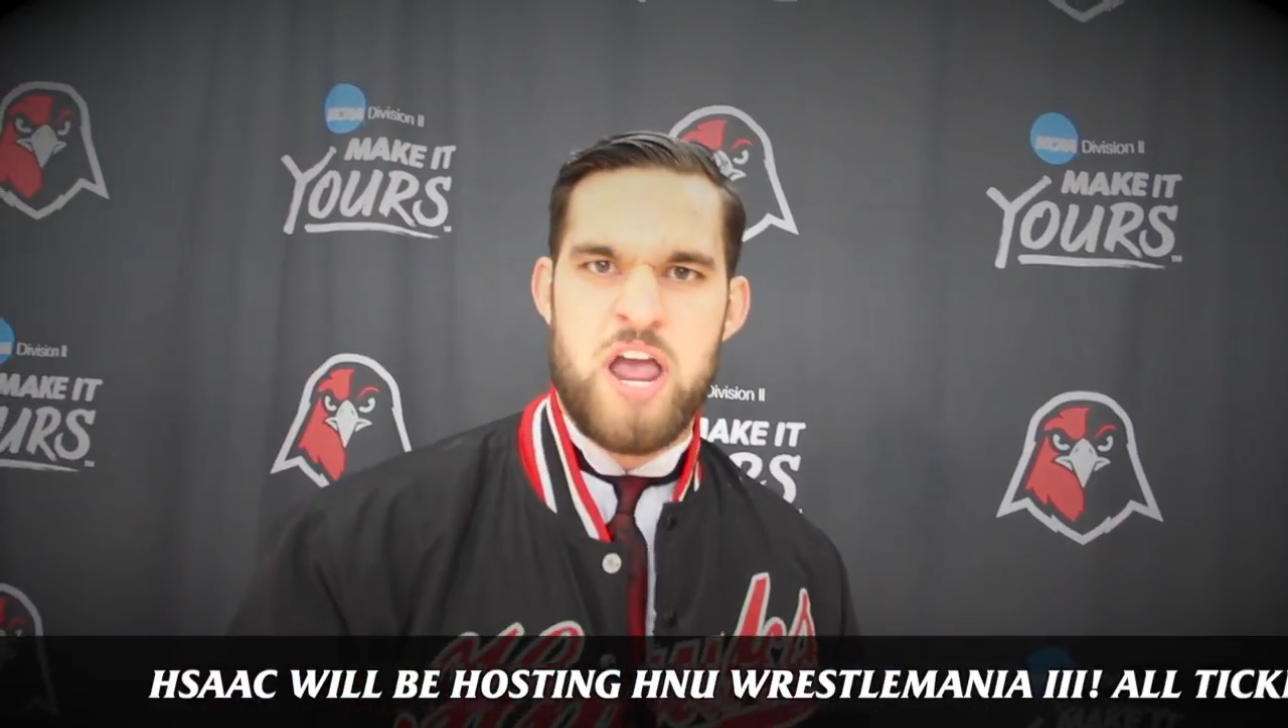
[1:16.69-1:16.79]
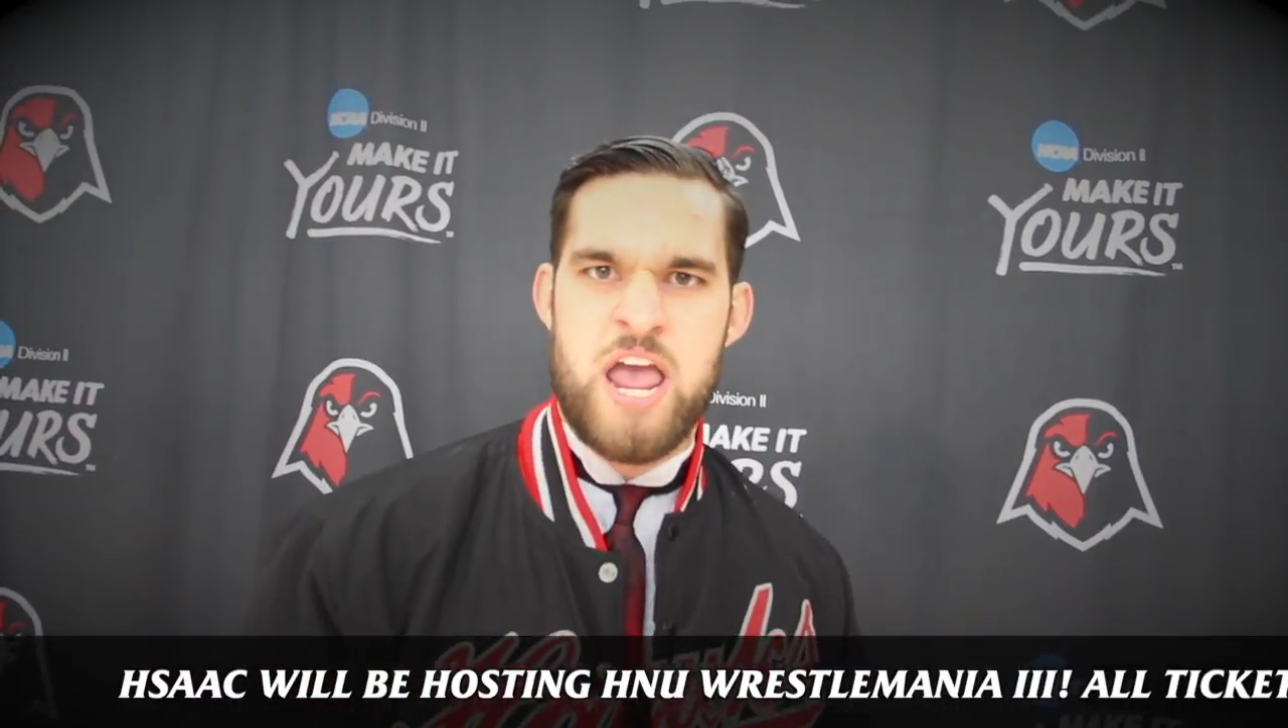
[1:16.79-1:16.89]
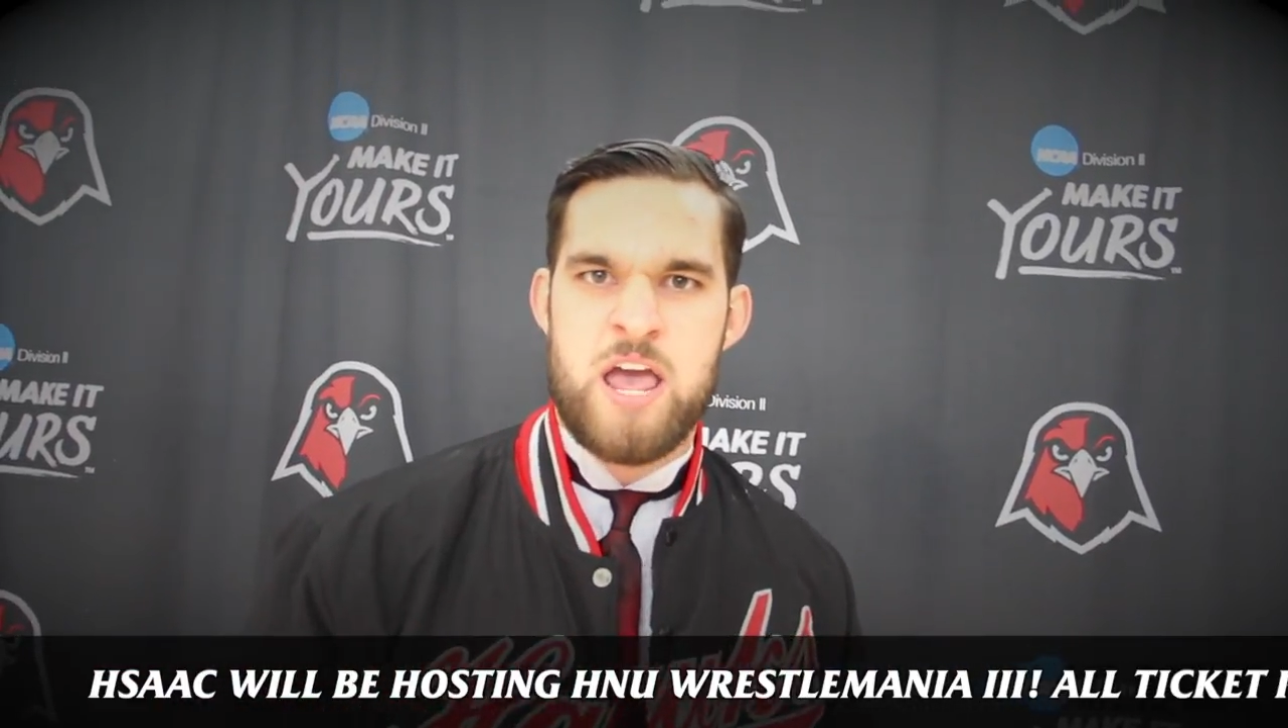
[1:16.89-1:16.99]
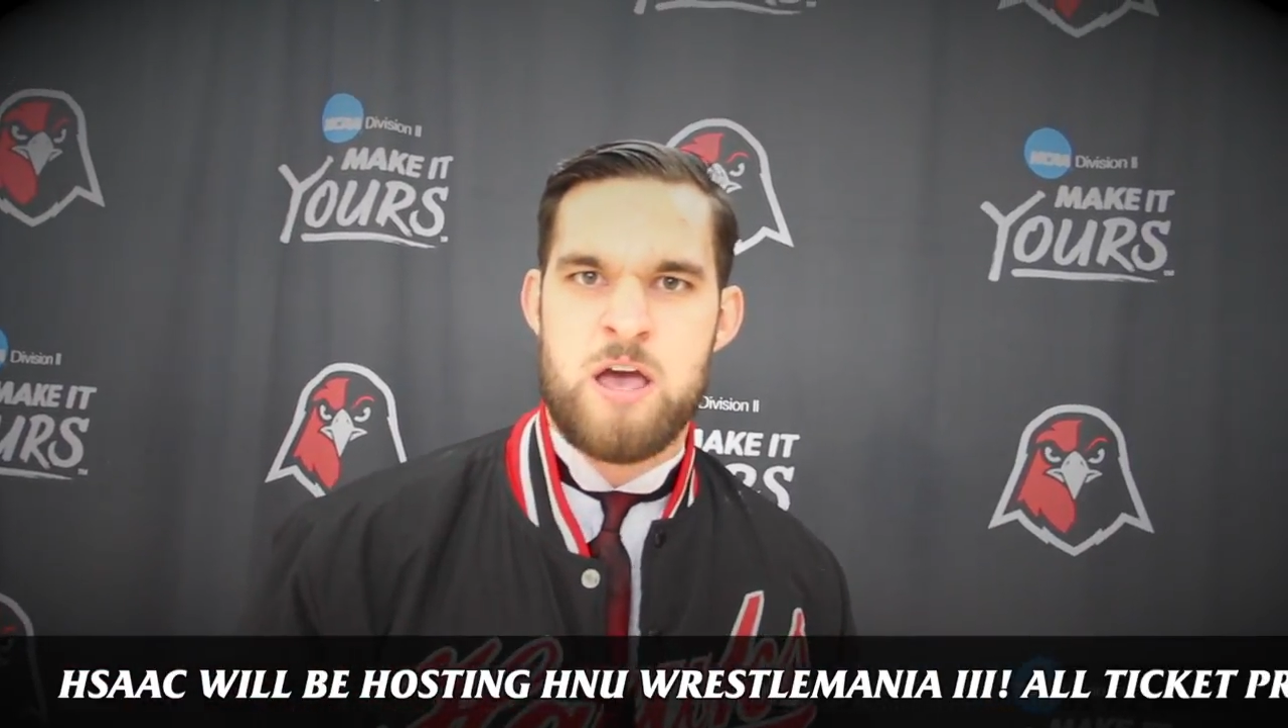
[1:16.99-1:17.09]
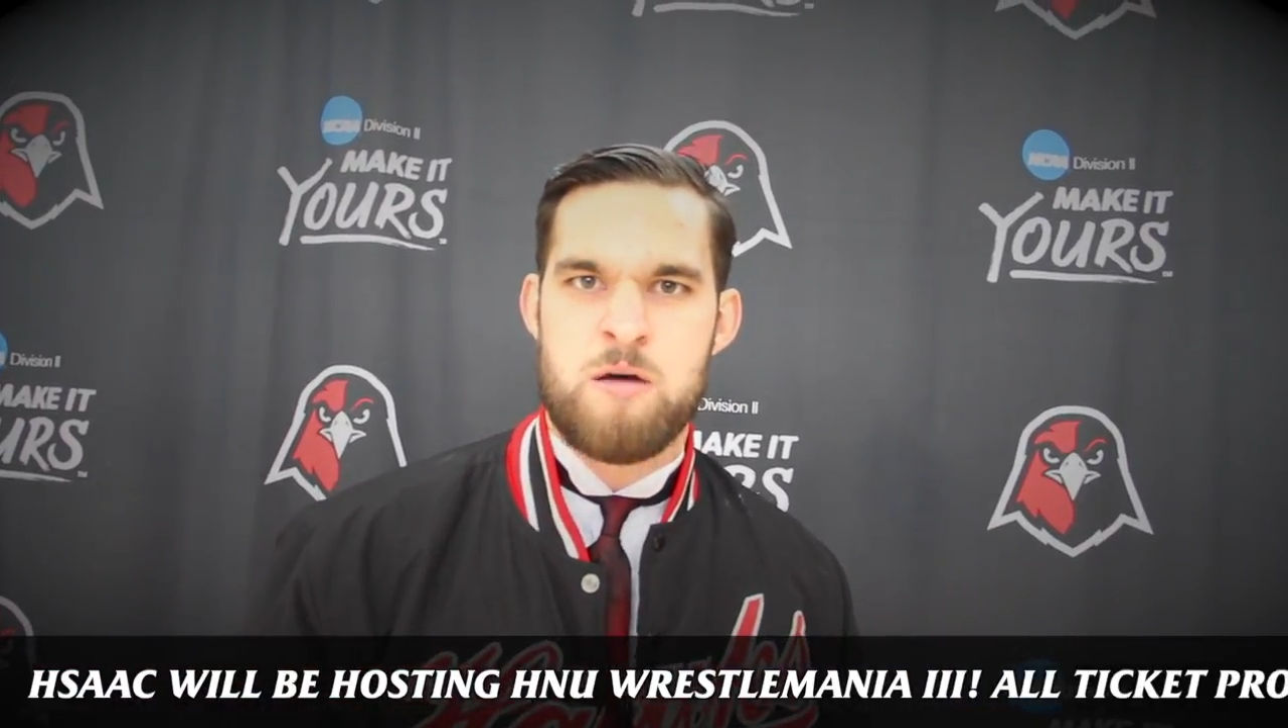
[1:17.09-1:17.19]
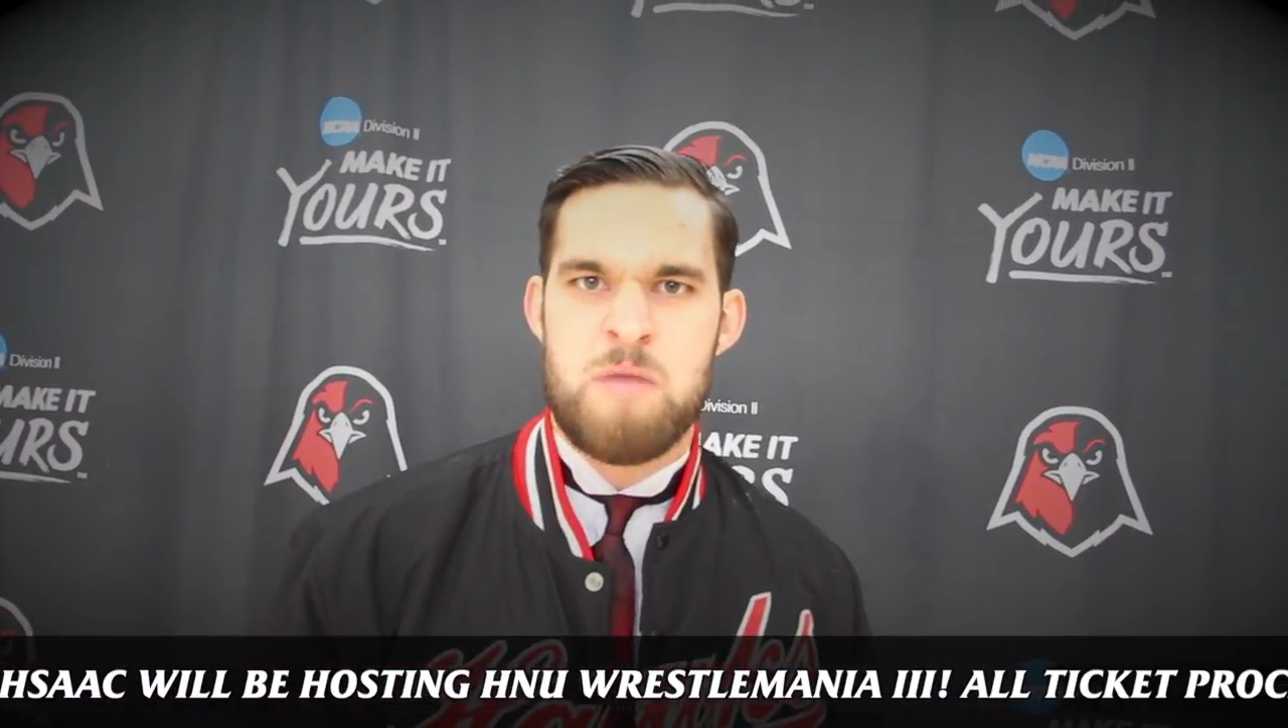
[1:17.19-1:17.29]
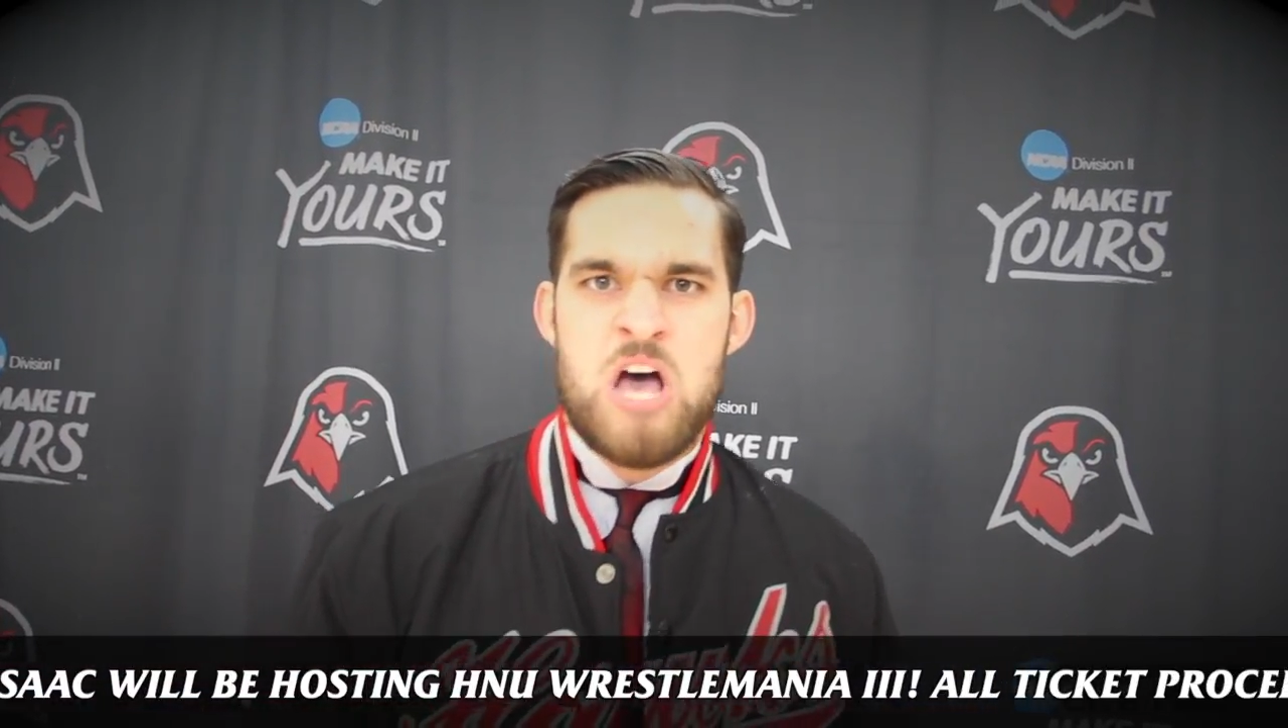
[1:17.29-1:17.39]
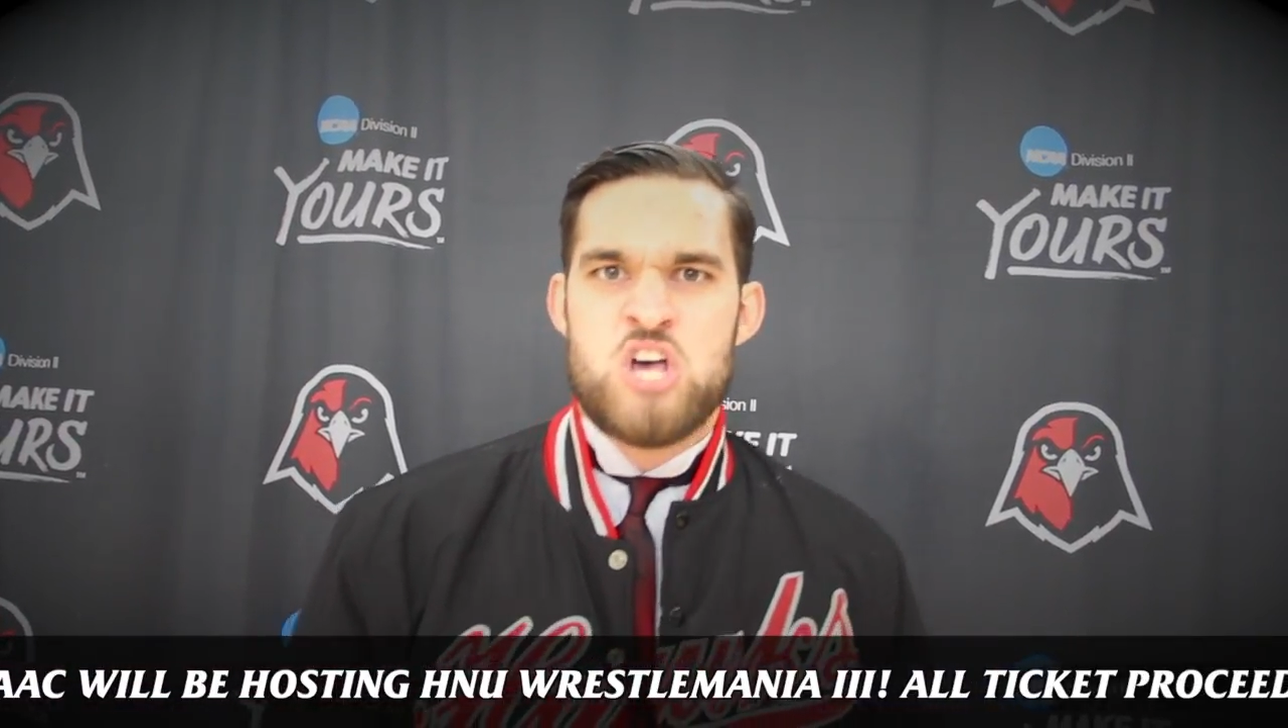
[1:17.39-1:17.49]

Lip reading: him